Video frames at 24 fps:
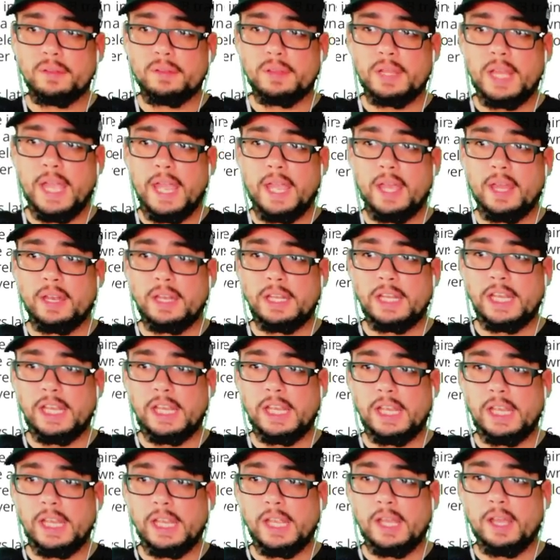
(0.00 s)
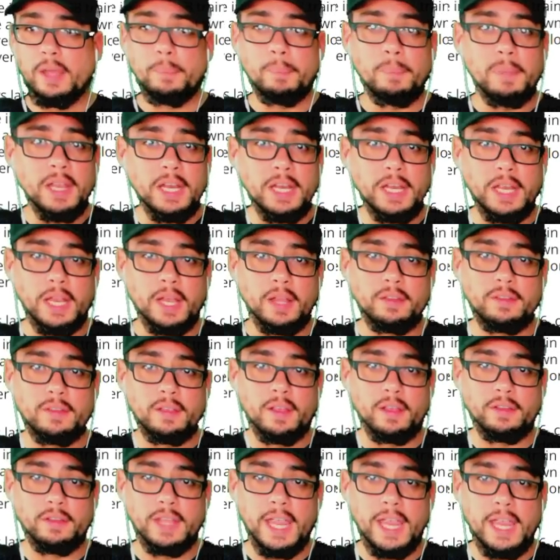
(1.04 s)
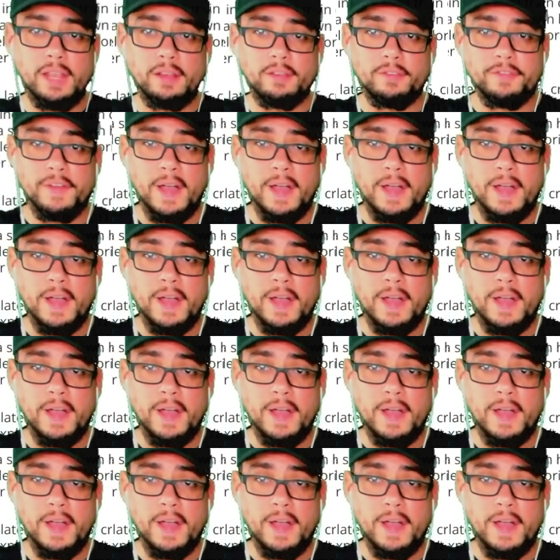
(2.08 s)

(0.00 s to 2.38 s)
that in the immediate days